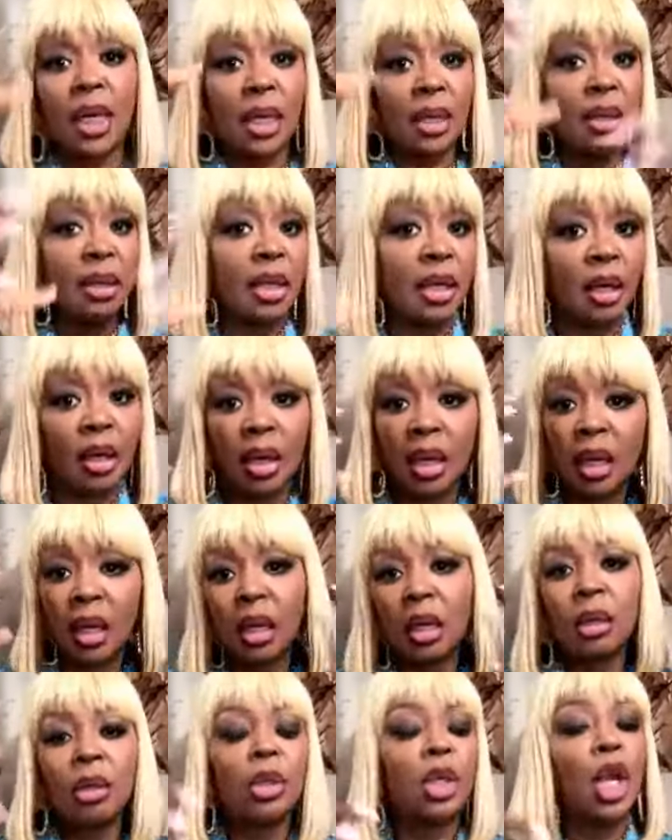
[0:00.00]
and the,
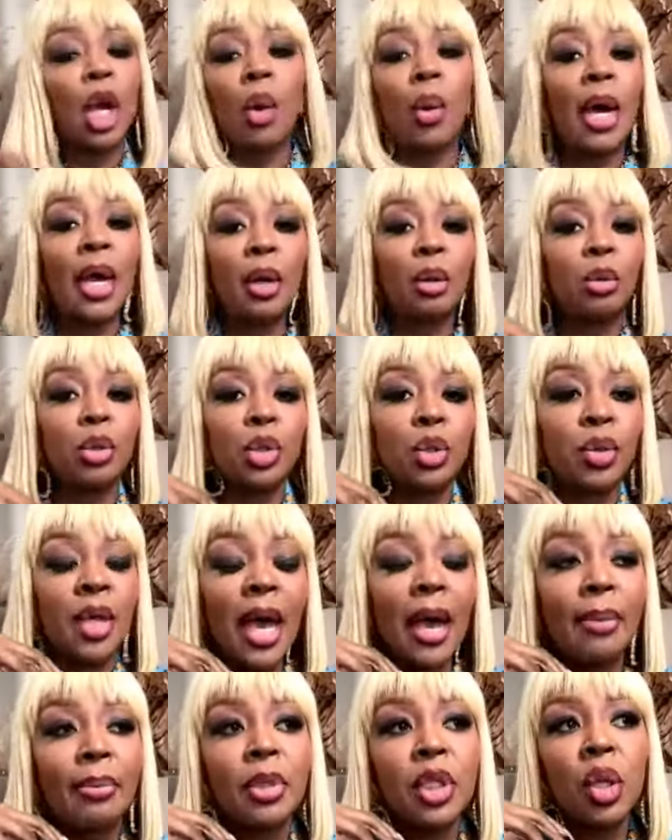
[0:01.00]
no, I don't do
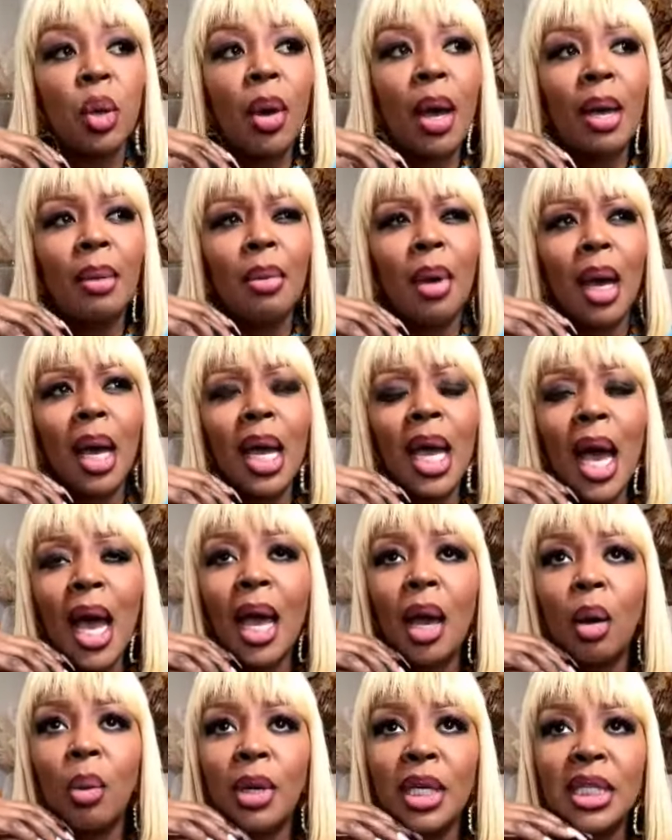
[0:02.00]
that. So I'm, I, I
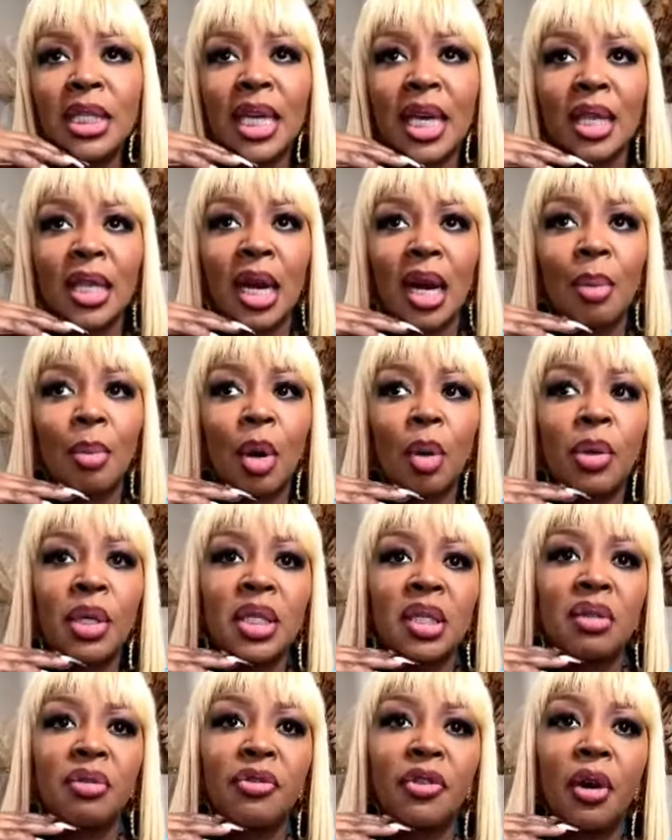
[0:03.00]
always say that I'm
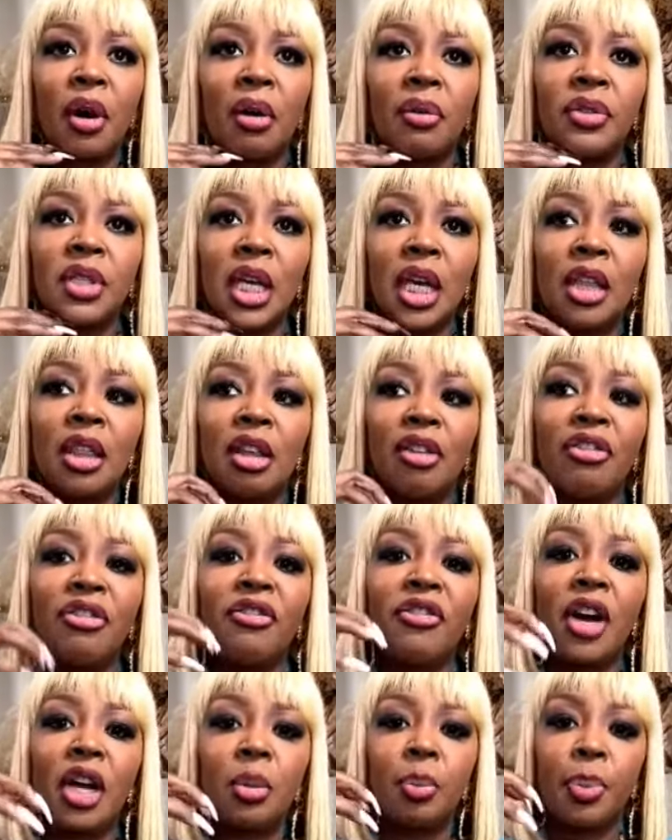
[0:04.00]
always involved in the
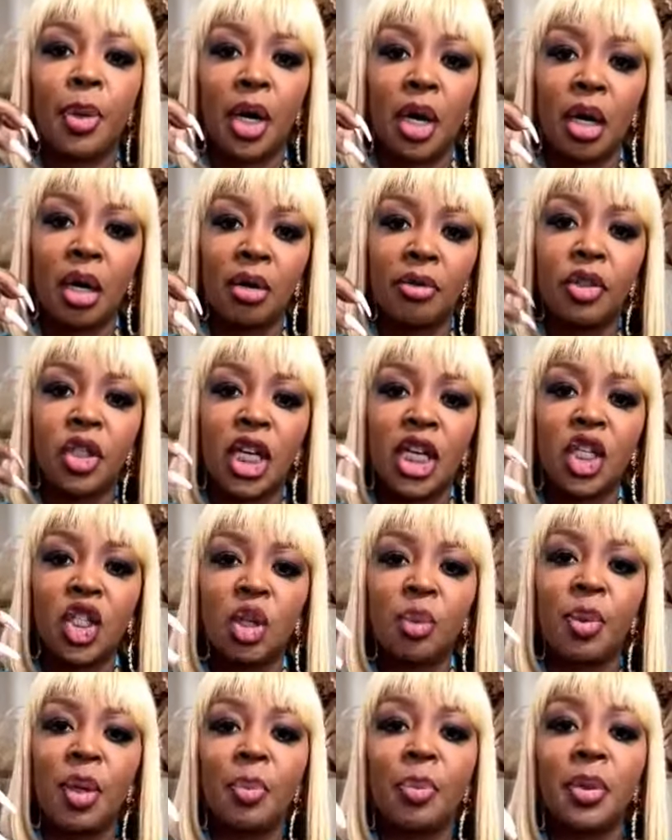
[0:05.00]
fun part of
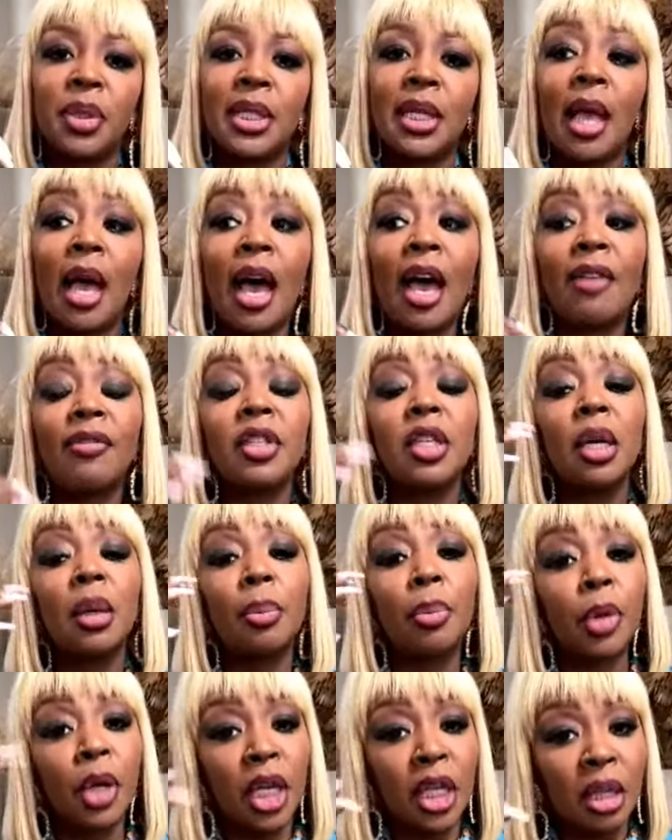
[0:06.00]
changing people's lives,
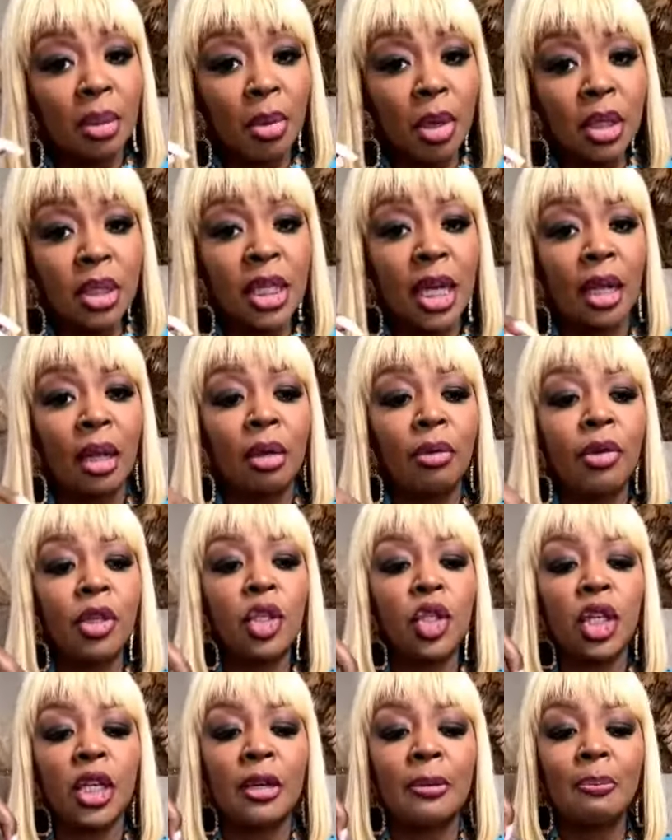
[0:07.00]
putting them on
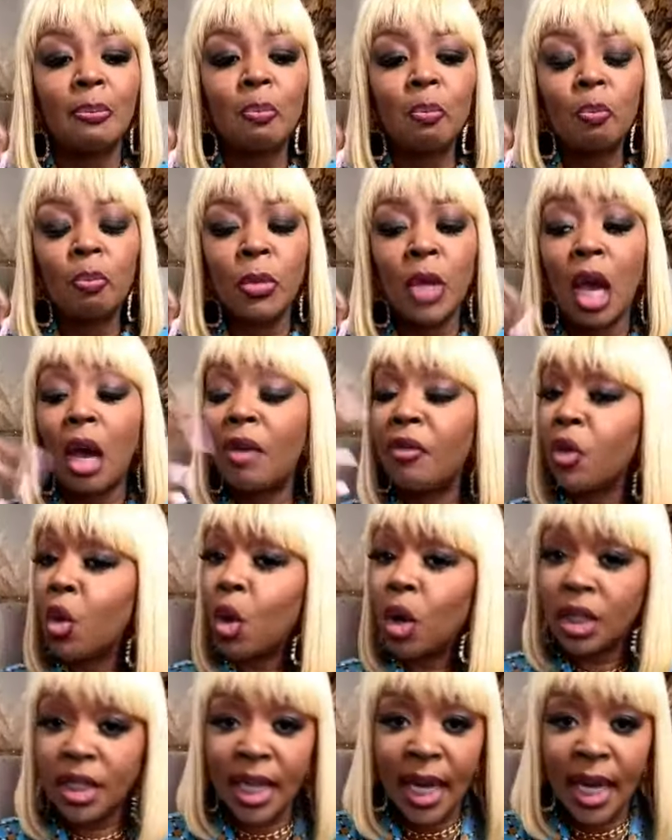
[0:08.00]
television. Of course,